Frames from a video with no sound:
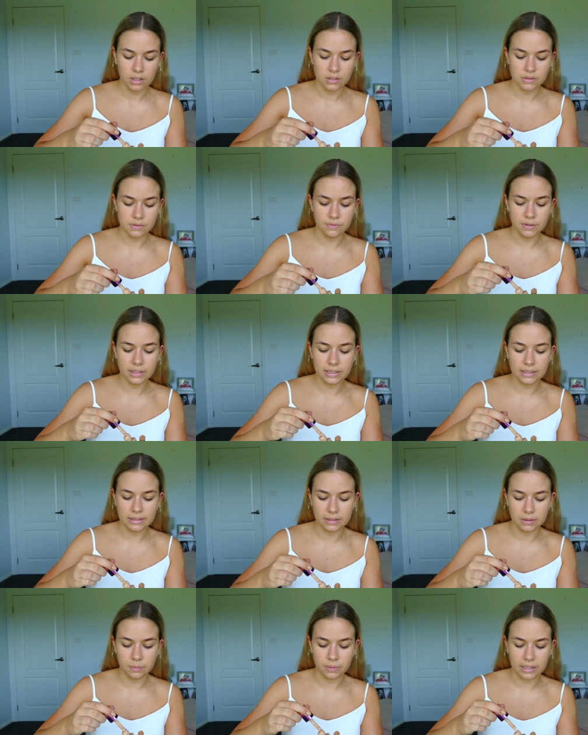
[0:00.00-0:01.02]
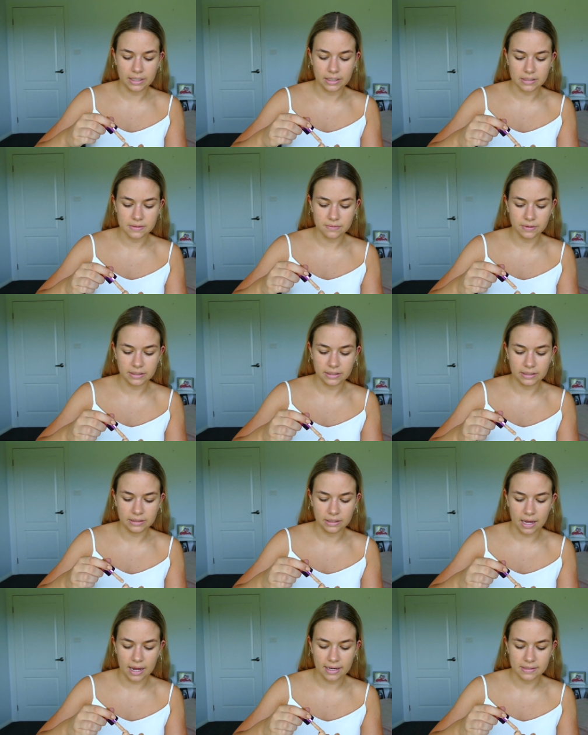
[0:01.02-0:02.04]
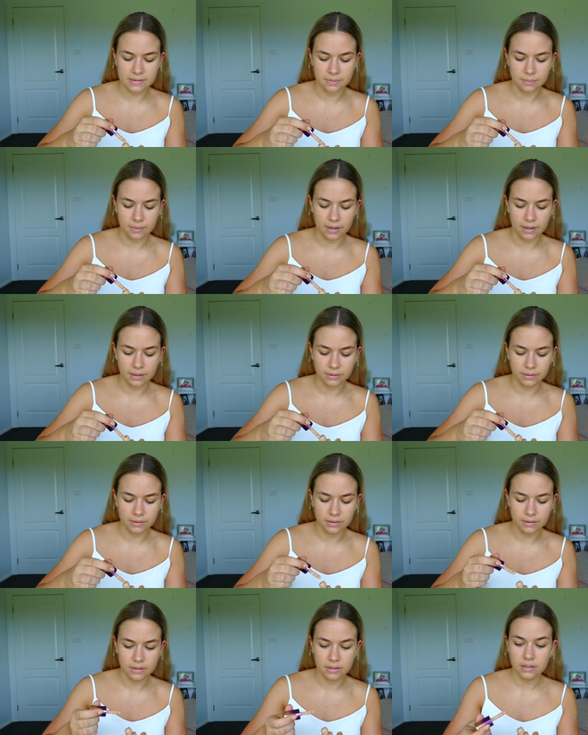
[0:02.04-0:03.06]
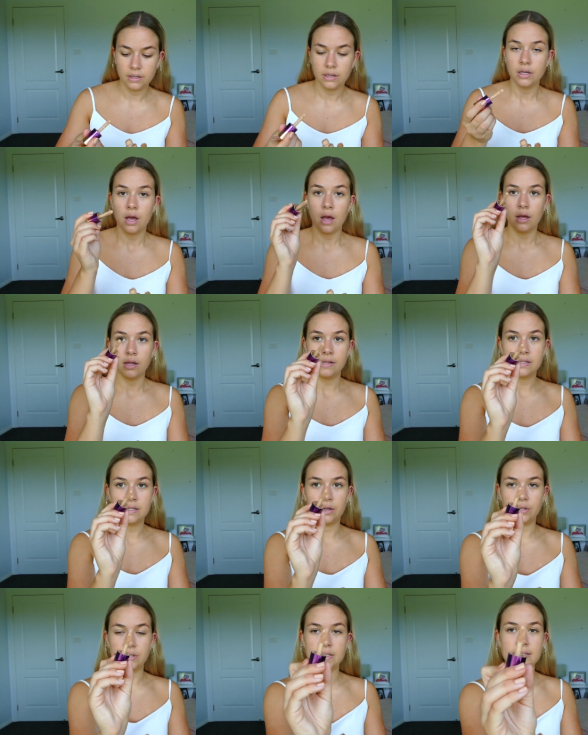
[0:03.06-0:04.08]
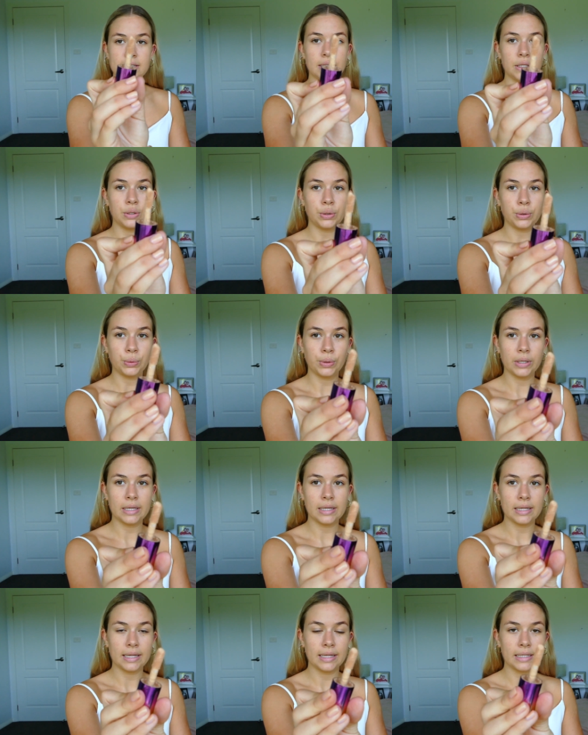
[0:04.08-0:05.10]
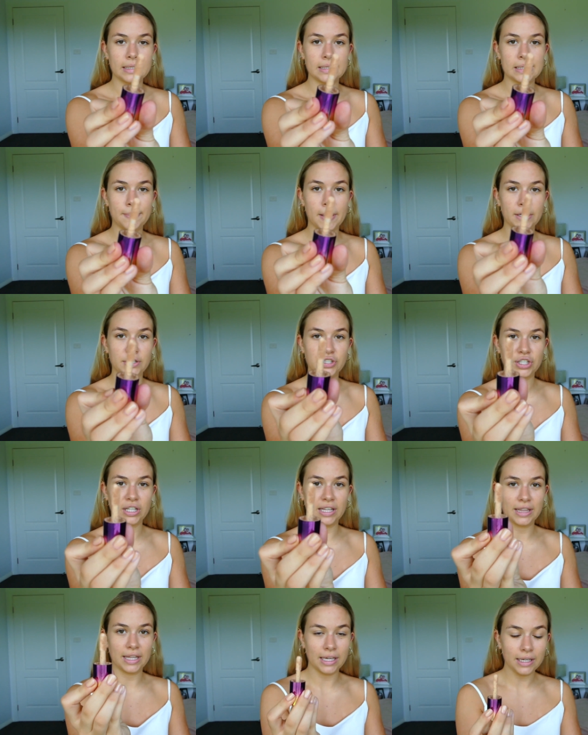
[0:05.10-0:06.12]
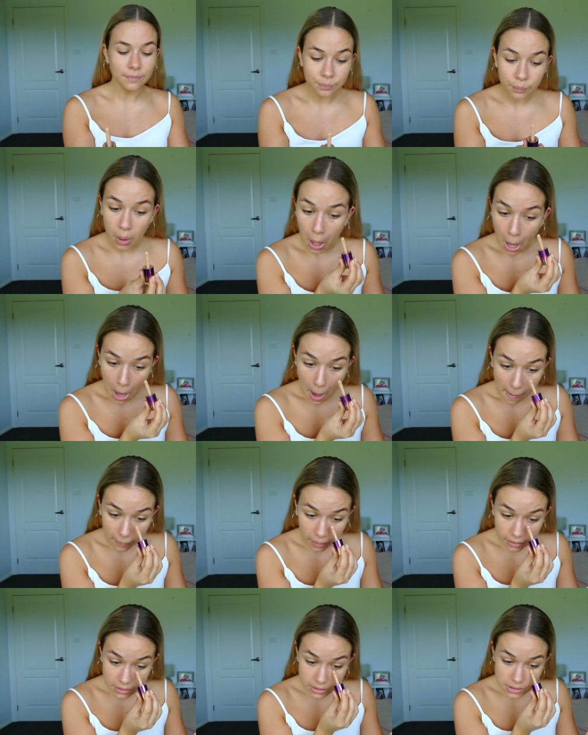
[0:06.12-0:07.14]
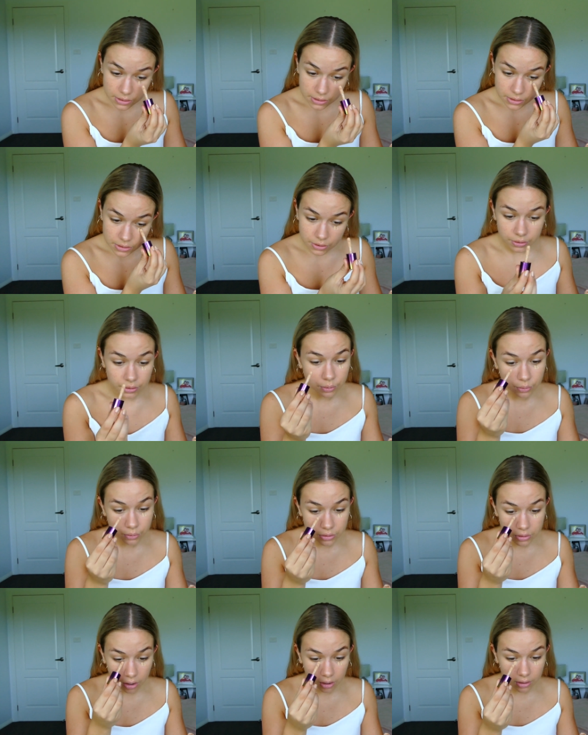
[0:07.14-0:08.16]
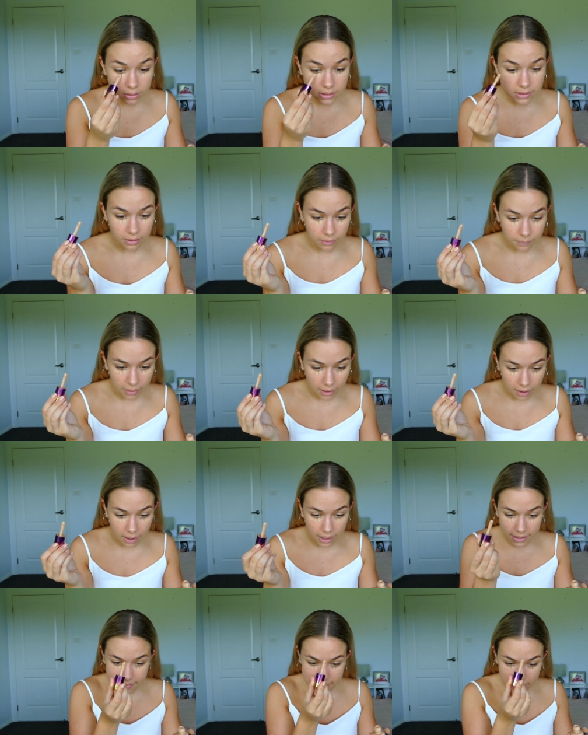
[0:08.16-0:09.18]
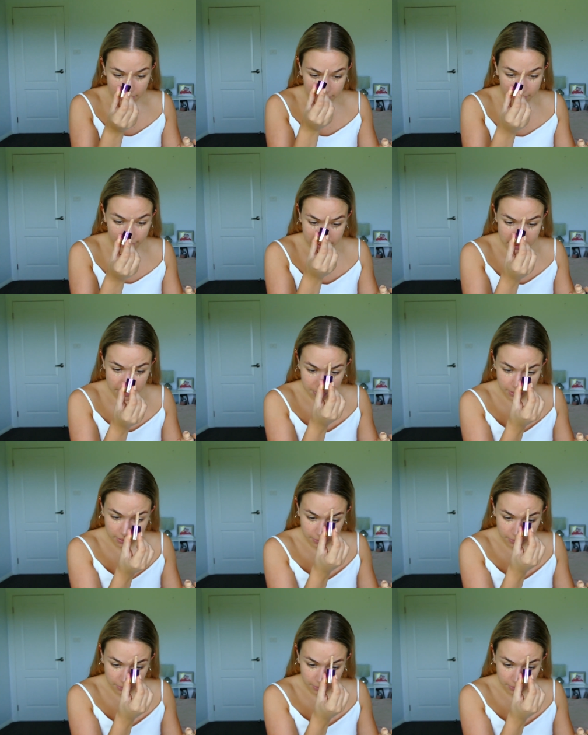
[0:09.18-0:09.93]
it's really liquidy and it's really light as well. So just a little spatula thing, and I just do two little dots under my eyes, and I like to put a